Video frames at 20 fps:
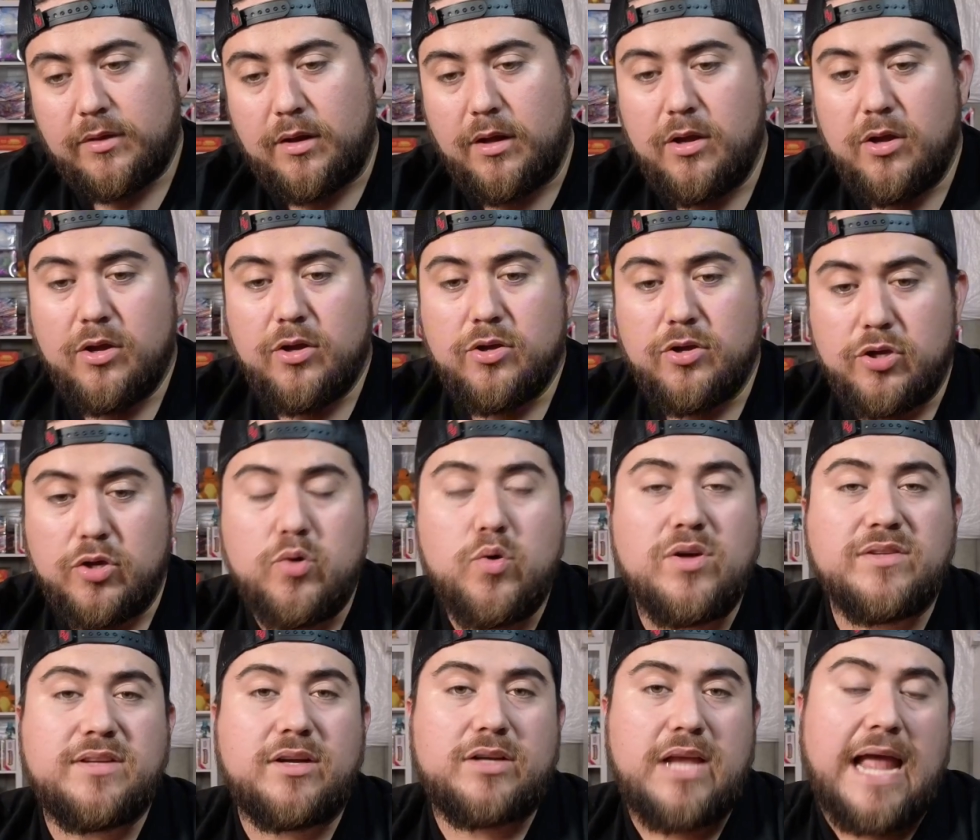You as
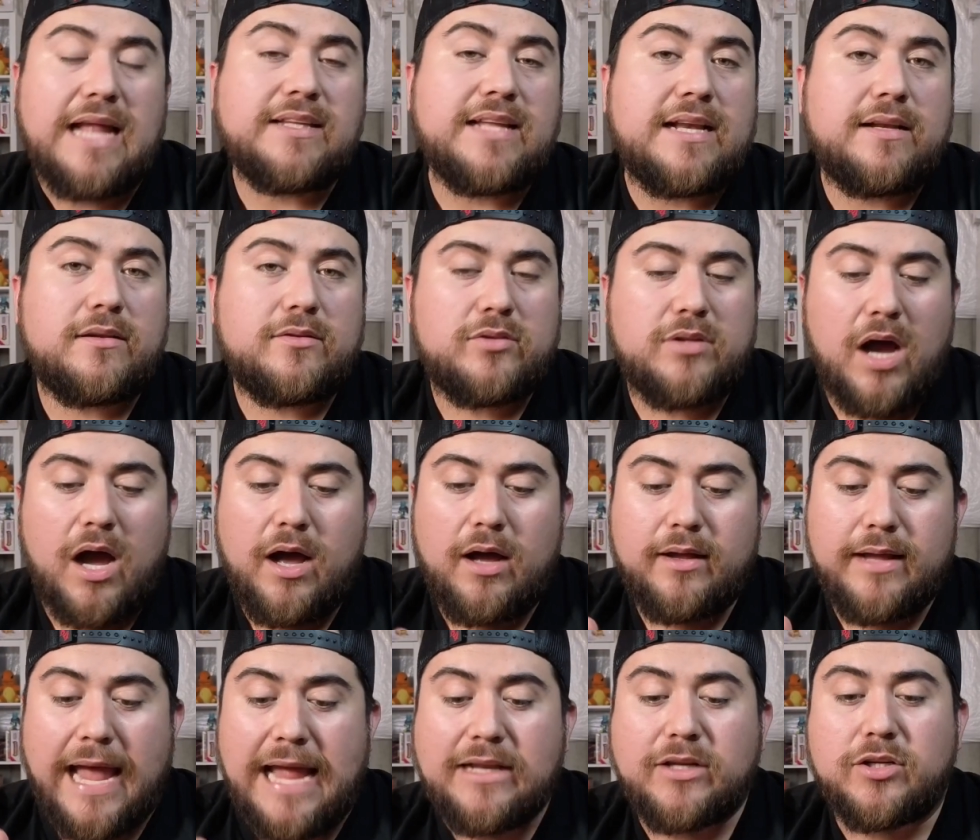an
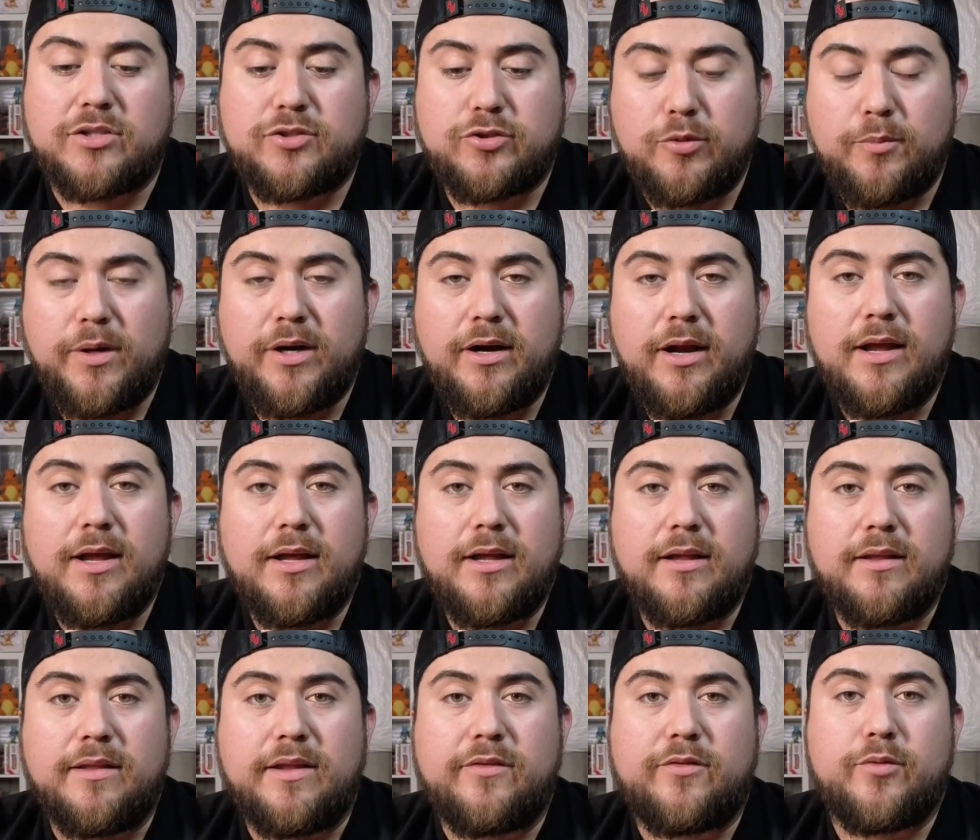end consumer
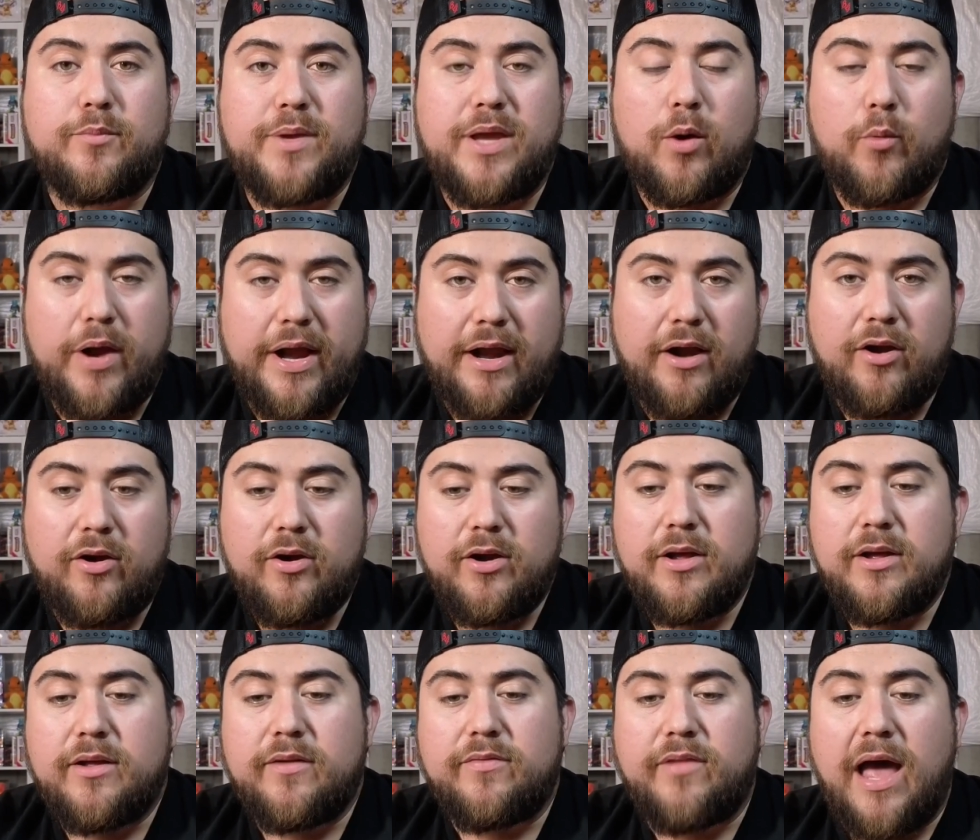need to be aware
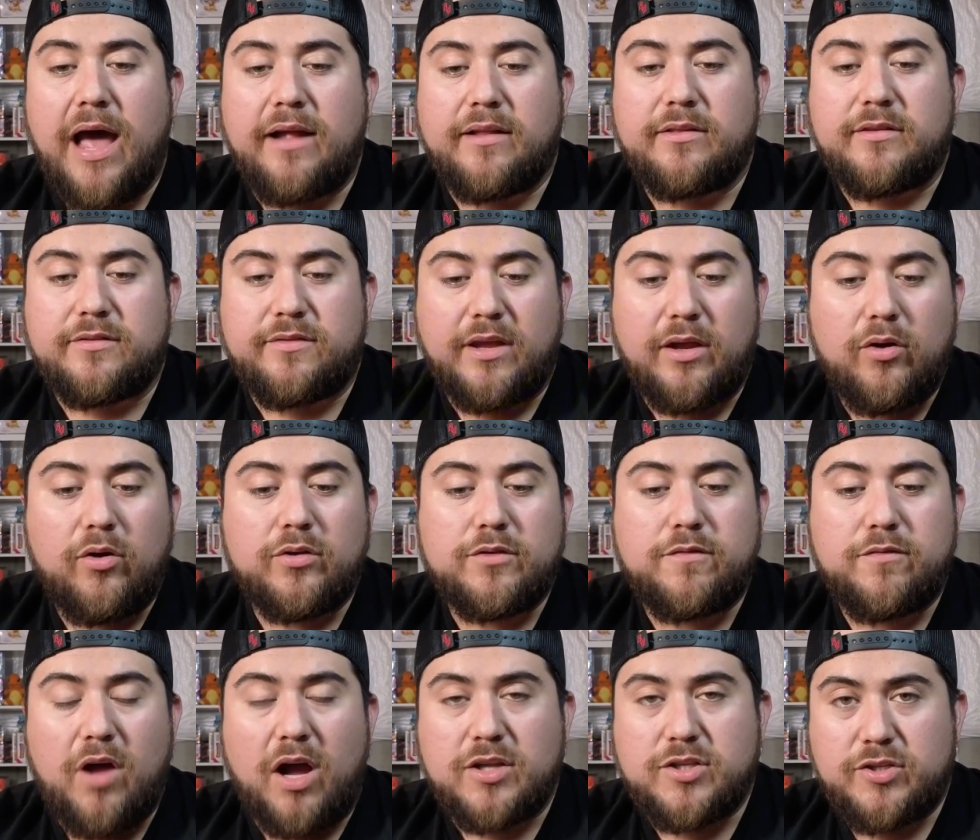that the singles
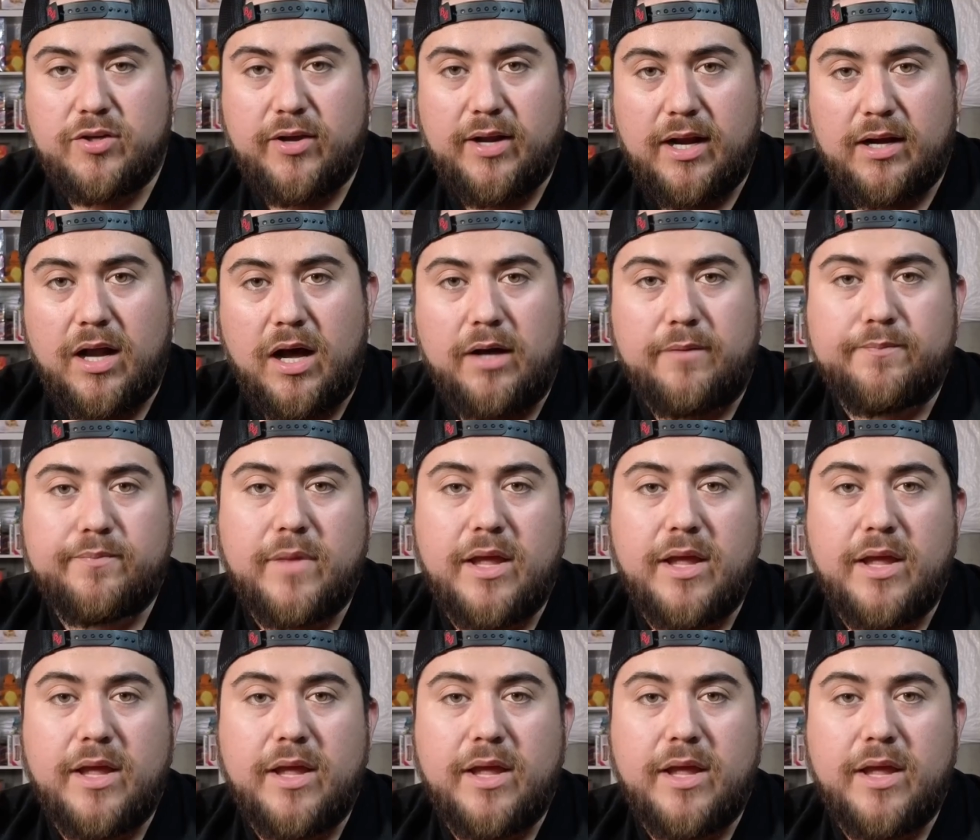fluctuate a lot.